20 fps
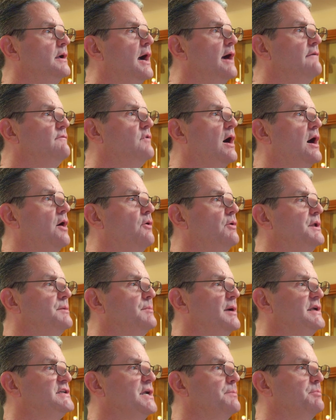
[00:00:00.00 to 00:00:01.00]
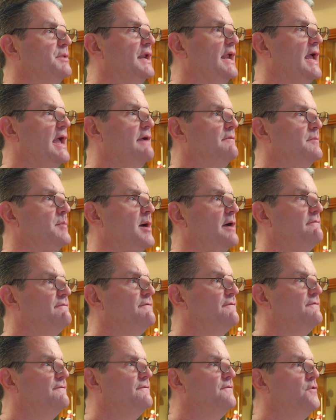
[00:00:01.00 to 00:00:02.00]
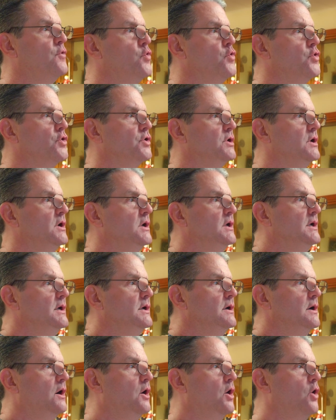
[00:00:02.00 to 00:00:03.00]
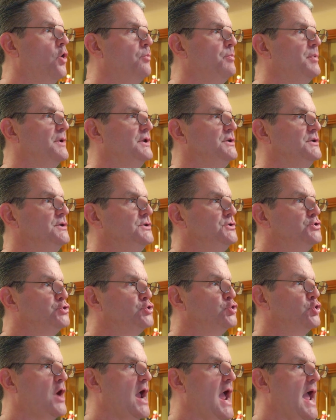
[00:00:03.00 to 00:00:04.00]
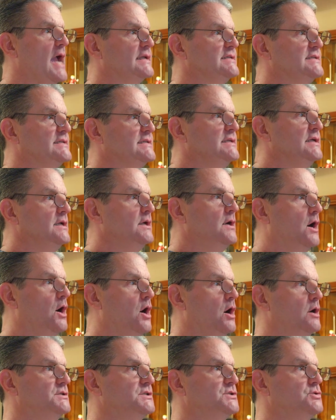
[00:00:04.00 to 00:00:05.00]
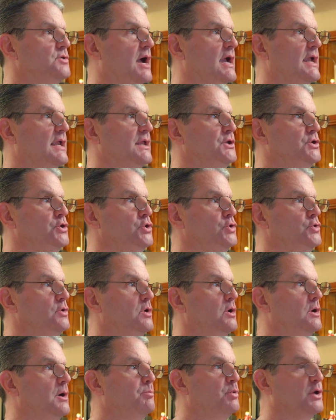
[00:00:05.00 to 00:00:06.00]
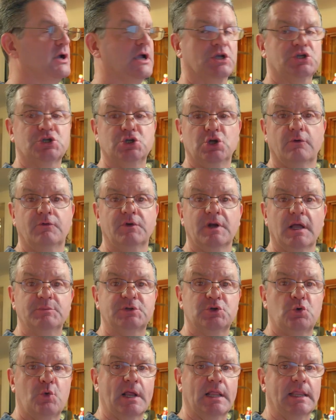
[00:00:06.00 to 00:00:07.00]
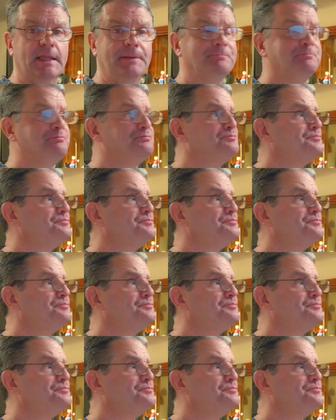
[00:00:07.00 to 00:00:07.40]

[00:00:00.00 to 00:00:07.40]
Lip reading: In my template I have about 4 open tracks so I can do percussion overdubs quickly.